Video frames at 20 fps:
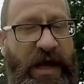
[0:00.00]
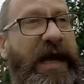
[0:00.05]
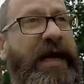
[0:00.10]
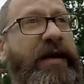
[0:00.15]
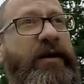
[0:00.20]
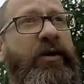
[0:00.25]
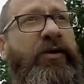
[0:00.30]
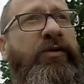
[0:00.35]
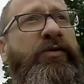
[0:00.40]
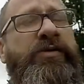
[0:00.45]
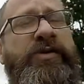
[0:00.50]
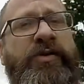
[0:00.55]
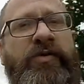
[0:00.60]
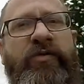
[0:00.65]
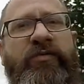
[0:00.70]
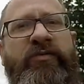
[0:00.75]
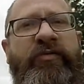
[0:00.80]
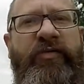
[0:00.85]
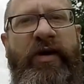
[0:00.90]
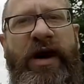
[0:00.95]
and lose
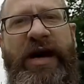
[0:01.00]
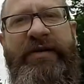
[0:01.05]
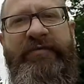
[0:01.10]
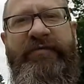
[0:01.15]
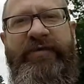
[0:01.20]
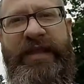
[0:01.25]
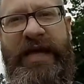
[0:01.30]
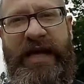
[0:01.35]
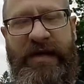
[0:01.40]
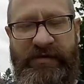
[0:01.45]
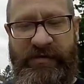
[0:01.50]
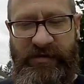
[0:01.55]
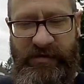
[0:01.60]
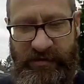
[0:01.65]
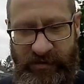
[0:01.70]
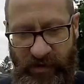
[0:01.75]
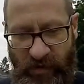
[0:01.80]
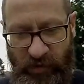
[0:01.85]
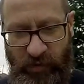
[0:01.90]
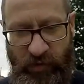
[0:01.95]
all 5,000
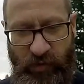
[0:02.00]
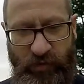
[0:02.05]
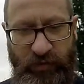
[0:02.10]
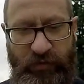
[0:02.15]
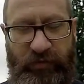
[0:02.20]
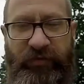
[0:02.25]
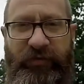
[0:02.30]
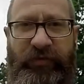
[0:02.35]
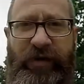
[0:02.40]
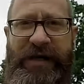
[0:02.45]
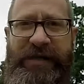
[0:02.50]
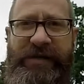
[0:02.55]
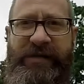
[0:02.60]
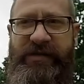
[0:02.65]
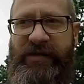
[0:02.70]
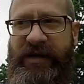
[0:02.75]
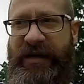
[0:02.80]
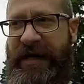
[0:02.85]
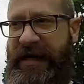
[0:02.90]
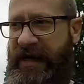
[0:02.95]
so-called
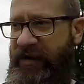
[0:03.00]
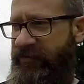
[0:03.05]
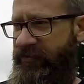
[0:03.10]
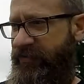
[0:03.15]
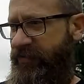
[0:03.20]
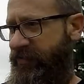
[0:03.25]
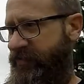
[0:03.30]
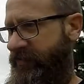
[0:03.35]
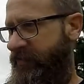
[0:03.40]
friends I have.